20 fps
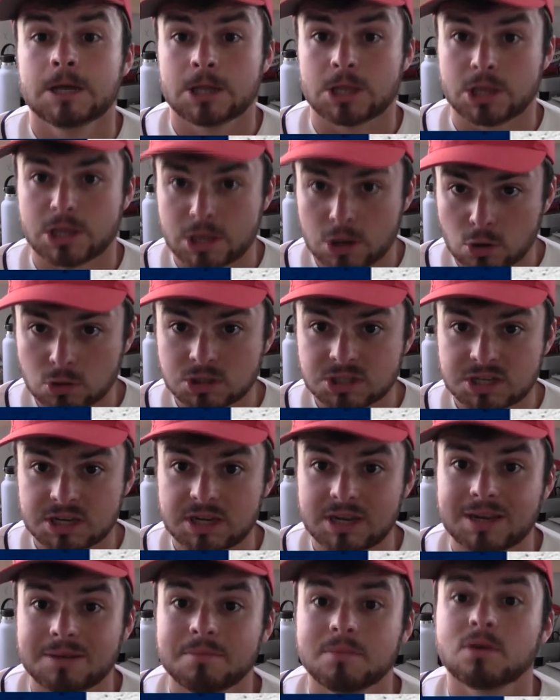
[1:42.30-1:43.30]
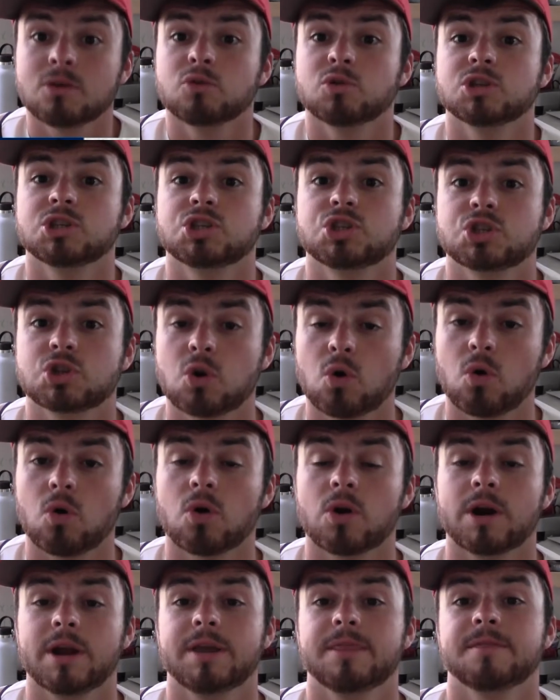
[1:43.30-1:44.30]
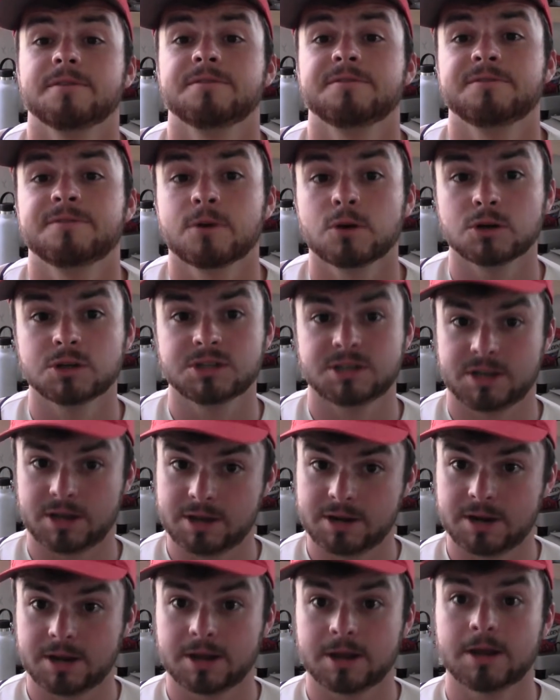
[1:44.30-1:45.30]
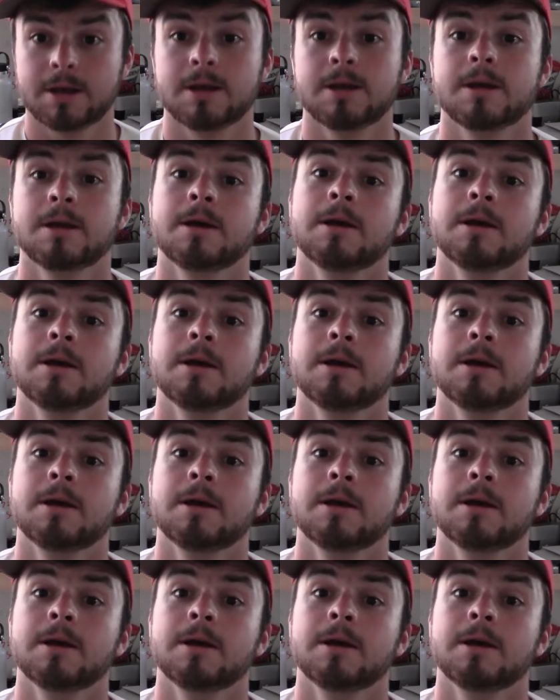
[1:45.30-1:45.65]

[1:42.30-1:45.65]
No team would score in the first inning,